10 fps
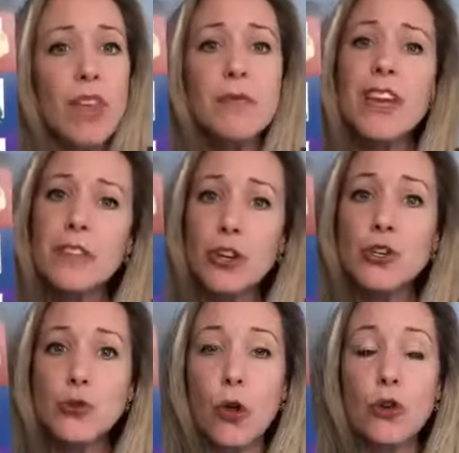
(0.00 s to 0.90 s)
then the
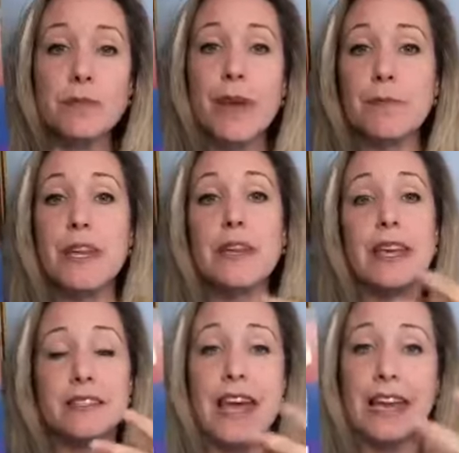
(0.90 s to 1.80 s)
controllers might be
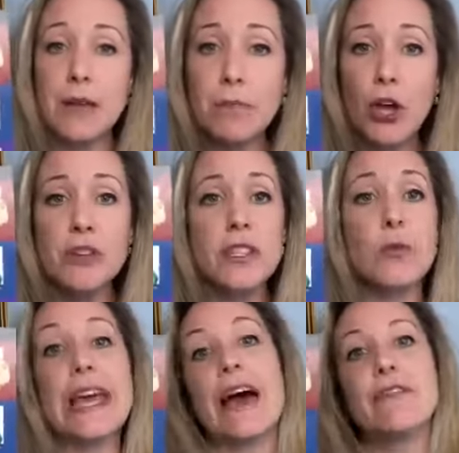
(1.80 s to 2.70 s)
it's that impulse that
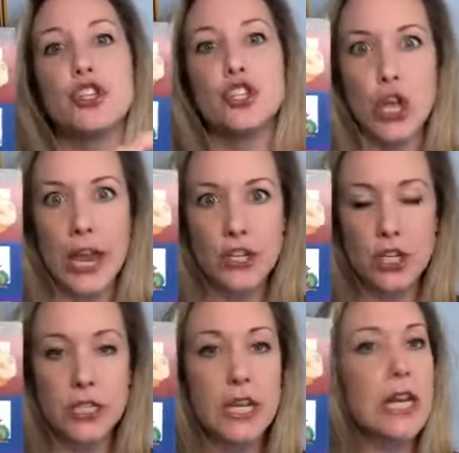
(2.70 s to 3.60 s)
we have to change
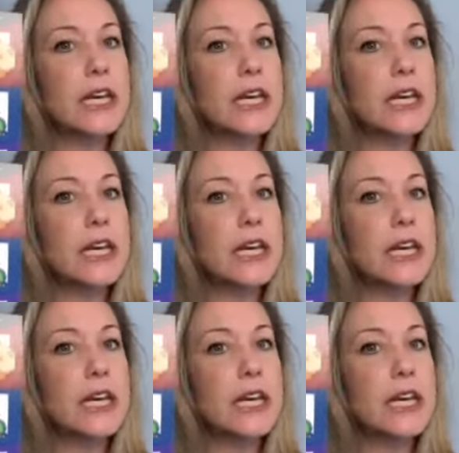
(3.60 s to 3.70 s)
it